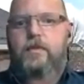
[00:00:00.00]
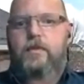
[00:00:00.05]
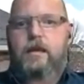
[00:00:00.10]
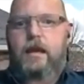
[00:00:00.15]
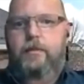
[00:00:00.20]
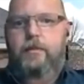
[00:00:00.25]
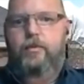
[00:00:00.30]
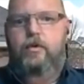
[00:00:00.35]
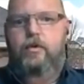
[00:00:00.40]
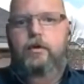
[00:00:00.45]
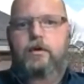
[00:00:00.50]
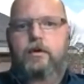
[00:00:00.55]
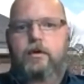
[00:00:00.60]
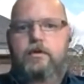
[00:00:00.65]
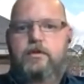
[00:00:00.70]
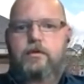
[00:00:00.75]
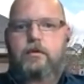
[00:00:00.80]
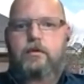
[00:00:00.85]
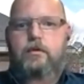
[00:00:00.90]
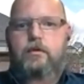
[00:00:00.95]
the
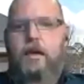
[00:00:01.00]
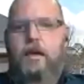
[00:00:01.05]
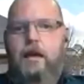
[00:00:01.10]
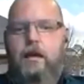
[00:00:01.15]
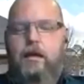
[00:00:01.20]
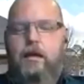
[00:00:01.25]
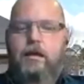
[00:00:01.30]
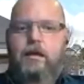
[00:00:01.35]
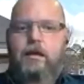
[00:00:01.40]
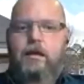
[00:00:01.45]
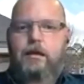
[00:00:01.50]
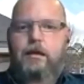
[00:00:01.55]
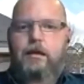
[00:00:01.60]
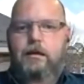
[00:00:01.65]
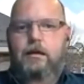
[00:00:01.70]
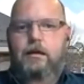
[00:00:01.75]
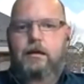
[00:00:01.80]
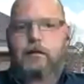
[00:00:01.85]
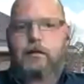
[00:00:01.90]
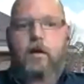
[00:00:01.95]
neighborhood to a
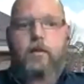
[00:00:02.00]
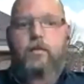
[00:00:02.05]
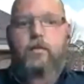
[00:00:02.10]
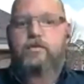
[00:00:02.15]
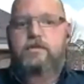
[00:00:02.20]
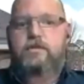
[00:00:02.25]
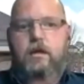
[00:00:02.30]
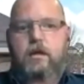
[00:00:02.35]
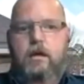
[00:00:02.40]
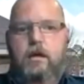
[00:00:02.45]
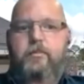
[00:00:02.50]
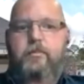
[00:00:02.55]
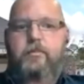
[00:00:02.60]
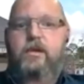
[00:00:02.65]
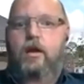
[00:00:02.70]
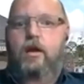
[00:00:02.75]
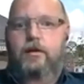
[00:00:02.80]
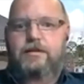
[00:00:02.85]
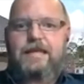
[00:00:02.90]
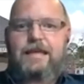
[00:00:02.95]
almost a
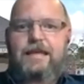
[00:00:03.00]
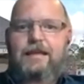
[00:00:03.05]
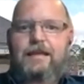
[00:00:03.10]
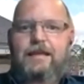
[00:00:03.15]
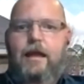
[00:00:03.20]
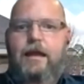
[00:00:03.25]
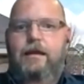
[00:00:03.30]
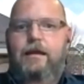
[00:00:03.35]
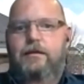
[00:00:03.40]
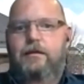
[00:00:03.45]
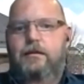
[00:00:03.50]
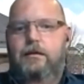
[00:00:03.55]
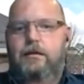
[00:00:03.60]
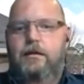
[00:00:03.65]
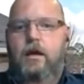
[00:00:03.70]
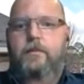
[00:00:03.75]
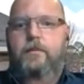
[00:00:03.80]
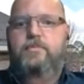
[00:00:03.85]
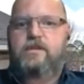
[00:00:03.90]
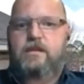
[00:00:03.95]
BRT light
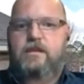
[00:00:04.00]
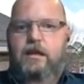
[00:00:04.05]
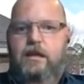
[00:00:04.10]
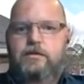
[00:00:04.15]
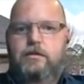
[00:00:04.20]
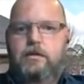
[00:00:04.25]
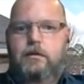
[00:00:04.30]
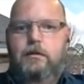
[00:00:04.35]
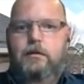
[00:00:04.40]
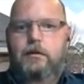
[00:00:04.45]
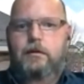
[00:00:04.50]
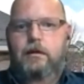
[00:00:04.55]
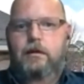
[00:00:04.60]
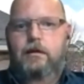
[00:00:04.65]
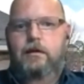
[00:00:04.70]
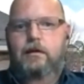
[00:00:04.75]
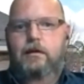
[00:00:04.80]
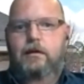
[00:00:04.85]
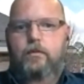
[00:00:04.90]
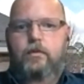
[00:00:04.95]
hub station
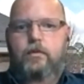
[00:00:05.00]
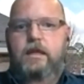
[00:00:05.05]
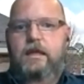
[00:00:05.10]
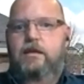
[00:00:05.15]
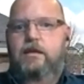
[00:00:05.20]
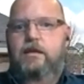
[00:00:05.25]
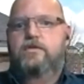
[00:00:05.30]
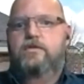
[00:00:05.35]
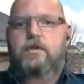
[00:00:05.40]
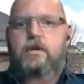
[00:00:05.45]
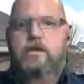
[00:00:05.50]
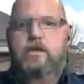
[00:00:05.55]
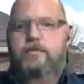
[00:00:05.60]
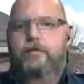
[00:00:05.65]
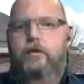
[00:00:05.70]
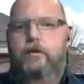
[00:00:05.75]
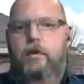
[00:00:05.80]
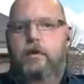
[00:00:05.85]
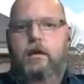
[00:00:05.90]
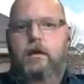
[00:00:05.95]
where they can
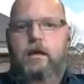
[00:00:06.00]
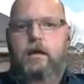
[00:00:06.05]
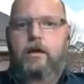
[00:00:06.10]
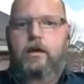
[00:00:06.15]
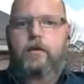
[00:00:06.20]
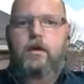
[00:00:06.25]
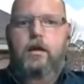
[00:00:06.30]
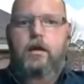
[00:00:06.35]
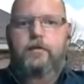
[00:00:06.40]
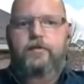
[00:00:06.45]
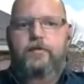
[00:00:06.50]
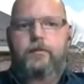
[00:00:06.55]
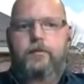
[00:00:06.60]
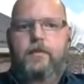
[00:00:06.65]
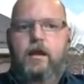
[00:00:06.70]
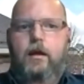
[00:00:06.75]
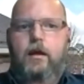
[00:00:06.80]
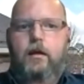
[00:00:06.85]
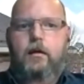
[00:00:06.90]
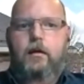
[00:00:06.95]
transfer and carry on from
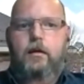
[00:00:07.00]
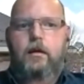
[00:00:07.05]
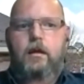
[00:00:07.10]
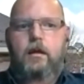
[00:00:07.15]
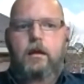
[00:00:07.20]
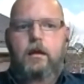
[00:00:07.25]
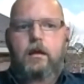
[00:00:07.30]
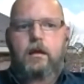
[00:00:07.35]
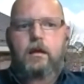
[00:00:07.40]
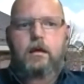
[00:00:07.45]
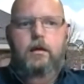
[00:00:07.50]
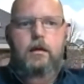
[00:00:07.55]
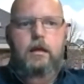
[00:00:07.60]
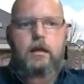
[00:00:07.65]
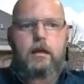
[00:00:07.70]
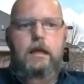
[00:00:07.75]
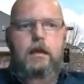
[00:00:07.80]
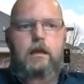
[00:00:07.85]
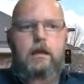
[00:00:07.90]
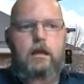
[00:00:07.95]
there.
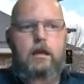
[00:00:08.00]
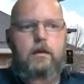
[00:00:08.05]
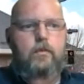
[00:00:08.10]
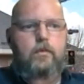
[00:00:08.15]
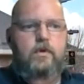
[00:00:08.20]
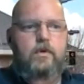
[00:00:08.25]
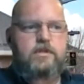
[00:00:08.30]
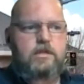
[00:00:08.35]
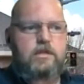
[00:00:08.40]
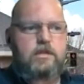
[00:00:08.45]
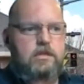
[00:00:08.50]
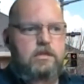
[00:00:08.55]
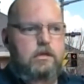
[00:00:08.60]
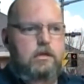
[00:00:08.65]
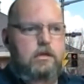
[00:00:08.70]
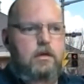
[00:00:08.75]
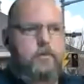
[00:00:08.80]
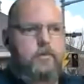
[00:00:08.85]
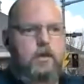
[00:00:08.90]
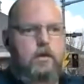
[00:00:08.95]
And what's
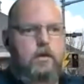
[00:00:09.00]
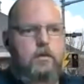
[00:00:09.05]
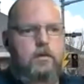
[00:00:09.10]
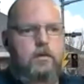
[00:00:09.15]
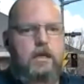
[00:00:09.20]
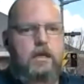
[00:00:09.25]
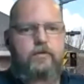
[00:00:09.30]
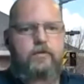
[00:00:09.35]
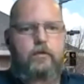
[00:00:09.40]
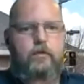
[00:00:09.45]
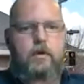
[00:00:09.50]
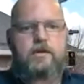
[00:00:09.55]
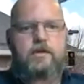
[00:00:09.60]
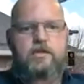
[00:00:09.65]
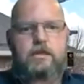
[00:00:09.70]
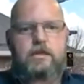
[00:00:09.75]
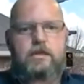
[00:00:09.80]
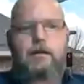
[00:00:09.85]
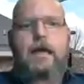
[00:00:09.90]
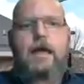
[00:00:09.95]
going to be unique for
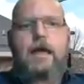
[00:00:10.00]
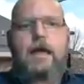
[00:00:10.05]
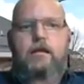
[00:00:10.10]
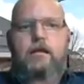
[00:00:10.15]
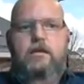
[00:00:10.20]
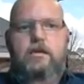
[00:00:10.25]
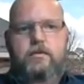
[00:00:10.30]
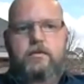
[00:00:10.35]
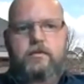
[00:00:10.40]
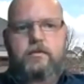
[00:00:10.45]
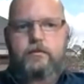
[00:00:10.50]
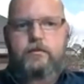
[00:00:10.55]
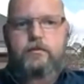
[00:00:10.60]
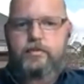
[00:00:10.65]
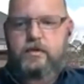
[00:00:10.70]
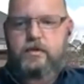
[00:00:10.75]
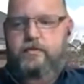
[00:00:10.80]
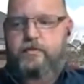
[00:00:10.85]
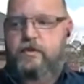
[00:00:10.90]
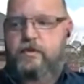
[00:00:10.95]
us in that
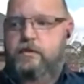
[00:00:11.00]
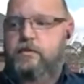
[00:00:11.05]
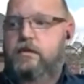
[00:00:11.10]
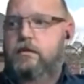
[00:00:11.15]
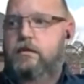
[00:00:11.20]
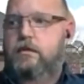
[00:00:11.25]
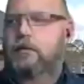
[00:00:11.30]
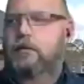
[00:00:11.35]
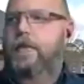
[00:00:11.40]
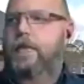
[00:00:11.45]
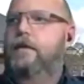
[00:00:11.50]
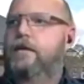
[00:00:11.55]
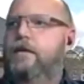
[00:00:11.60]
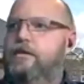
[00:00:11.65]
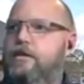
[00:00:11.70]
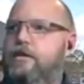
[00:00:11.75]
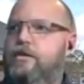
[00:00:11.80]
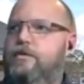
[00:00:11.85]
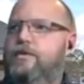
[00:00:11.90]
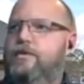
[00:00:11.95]

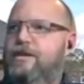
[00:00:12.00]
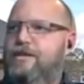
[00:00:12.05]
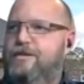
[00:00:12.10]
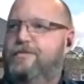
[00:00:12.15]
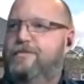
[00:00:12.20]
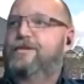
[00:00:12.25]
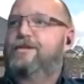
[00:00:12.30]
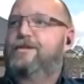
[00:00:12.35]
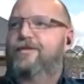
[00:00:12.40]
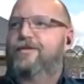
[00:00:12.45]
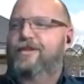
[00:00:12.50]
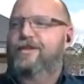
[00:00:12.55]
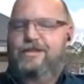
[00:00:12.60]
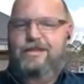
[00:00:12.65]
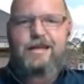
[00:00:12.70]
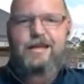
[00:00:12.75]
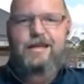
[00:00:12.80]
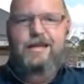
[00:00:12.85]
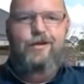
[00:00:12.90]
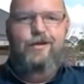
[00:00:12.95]
specific
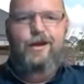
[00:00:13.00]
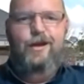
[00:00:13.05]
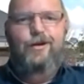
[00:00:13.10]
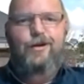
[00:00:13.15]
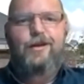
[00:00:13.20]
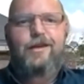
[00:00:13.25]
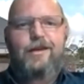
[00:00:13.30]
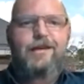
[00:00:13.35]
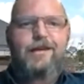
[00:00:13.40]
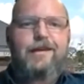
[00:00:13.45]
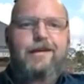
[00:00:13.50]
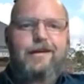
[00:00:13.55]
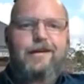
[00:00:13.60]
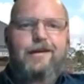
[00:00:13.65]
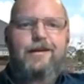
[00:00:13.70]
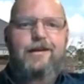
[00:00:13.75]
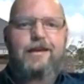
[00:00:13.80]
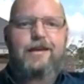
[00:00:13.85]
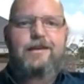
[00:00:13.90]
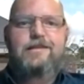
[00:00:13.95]
scenario
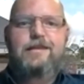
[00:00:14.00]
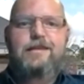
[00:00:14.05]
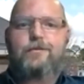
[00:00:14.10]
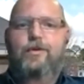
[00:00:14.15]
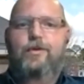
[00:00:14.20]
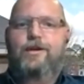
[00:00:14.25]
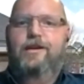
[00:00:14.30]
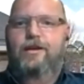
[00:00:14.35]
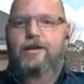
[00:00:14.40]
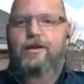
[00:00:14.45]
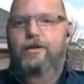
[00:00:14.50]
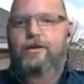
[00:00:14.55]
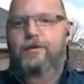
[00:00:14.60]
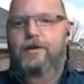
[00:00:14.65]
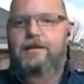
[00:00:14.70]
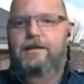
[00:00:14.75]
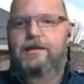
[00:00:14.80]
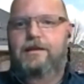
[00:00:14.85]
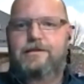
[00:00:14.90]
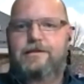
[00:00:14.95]
is that we're going to do
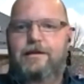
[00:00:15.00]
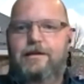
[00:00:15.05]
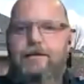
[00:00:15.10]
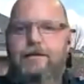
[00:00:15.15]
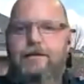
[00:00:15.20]
it as